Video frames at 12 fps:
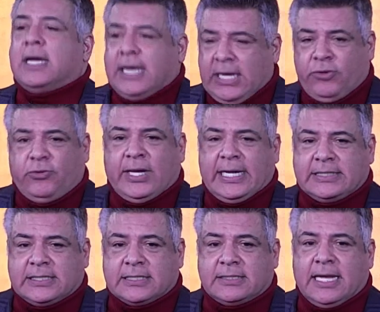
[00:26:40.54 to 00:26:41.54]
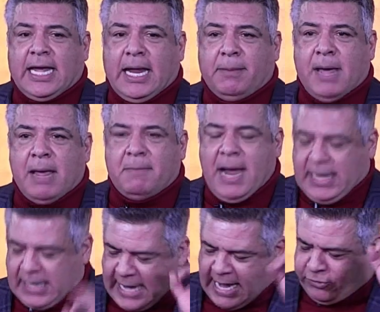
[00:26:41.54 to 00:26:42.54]
in Jesus' name. Amen.
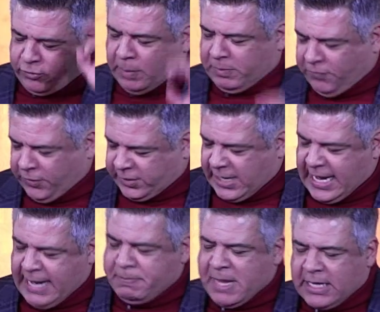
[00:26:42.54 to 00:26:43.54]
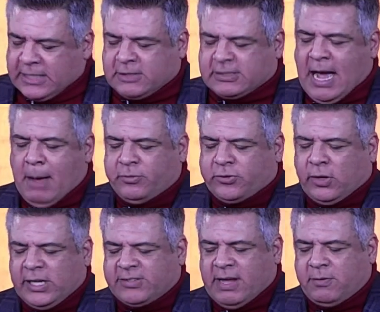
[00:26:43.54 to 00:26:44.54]
Last scripture for tonight, Psalms
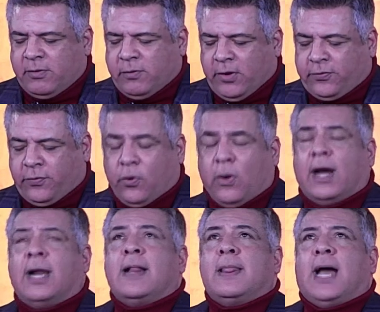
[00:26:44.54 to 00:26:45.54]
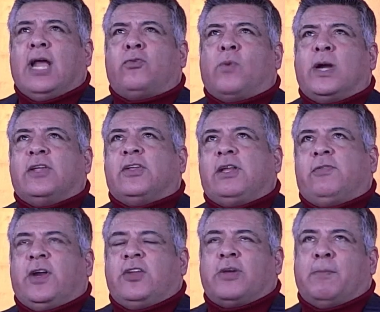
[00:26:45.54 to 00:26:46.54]
37, verse 4. I just want to
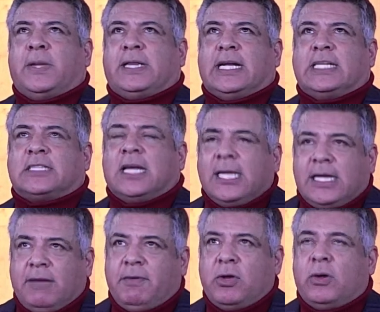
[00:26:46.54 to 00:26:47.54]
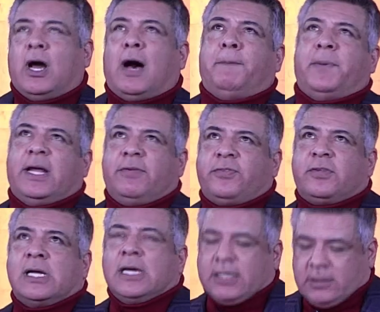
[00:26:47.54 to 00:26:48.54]
finish up with this, giving you an uplift.
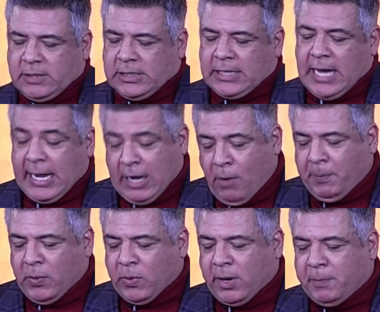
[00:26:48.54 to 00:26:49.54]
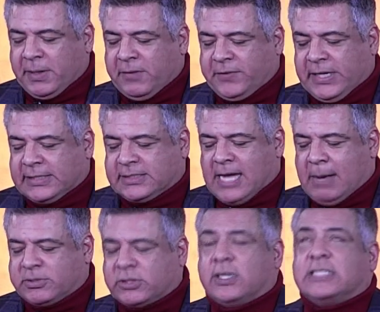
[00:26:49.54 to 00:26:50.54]
I hope you were uplifted.
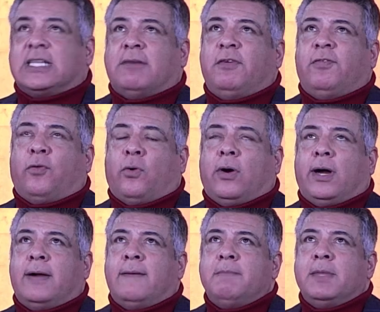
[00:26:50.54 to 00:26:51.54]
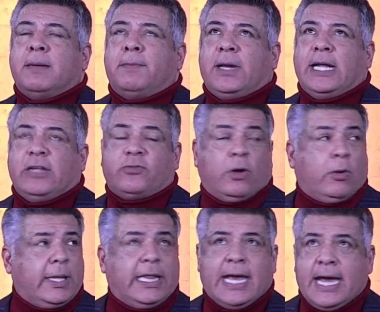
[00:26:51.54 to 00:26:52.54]
Psalms 37:4, please, all the way
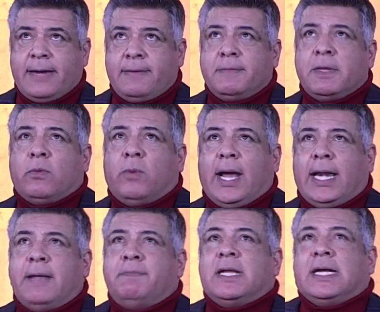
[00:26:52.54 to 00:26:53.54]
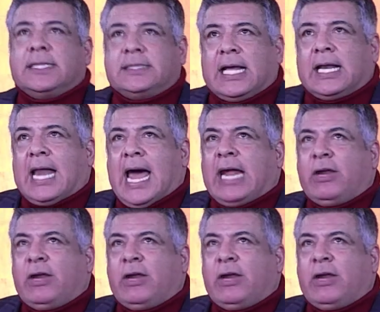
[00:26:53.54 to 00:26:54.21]
to the end. Ready? Delight